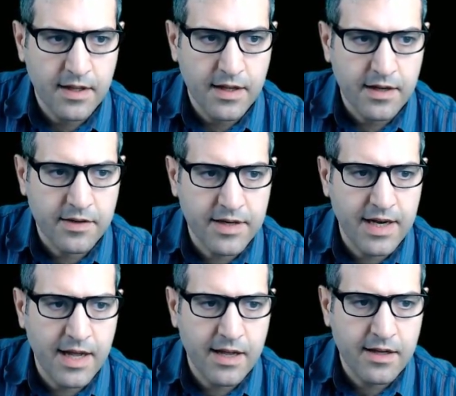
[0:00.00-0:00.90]

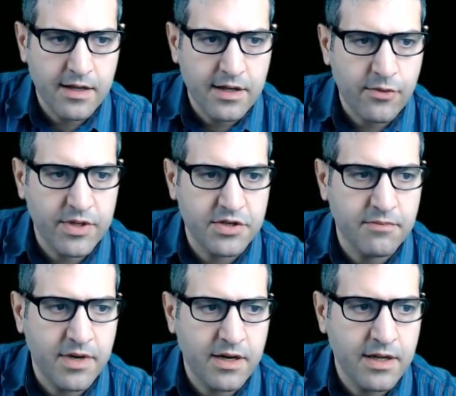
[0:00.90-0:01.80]
relay question
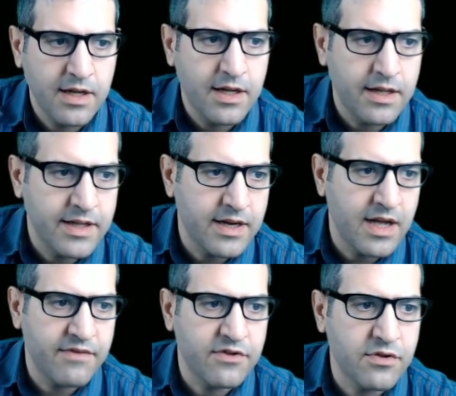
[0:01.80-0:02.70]
mark, and then I
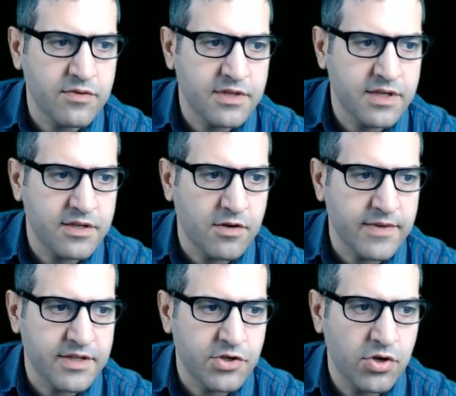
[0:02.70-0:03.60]
have to use this
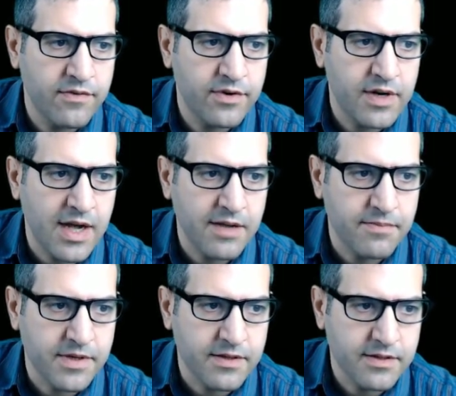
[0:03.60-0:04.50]
command, server
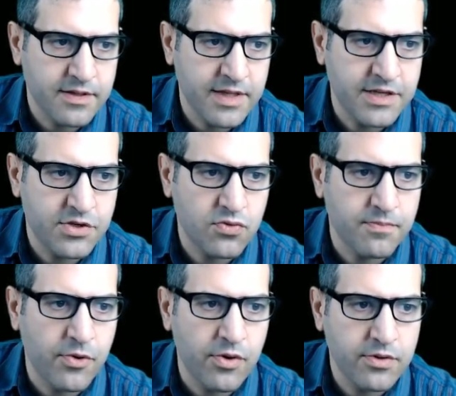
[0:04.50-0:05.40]
IP. That's to
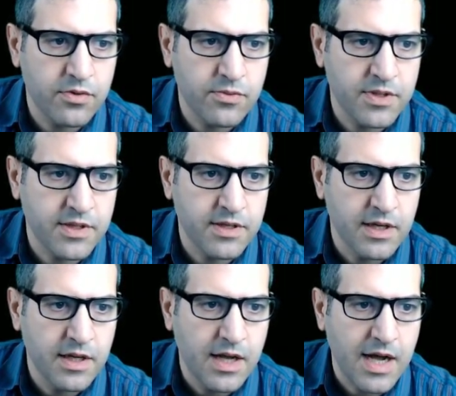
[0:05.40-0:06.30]
point to the
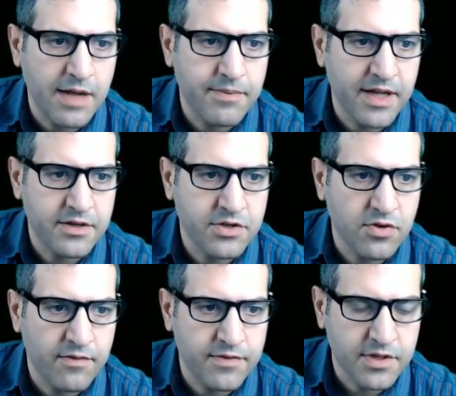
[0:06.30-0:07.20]
IP address
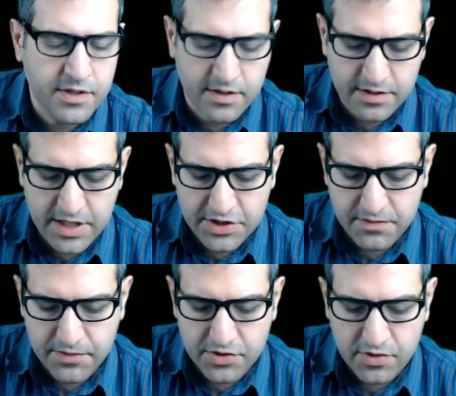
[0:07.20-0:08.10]
of the
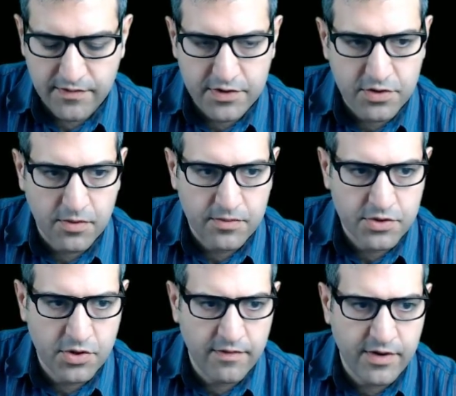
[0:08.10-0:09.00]
DHCP server. So
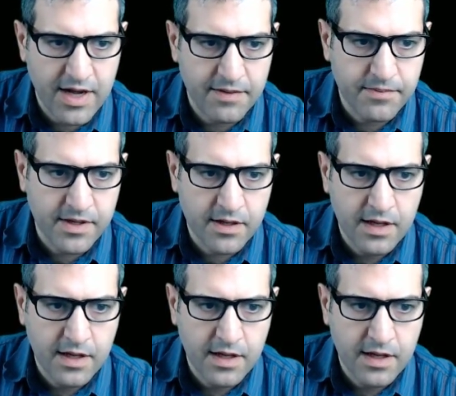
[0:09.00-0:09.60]
server IP,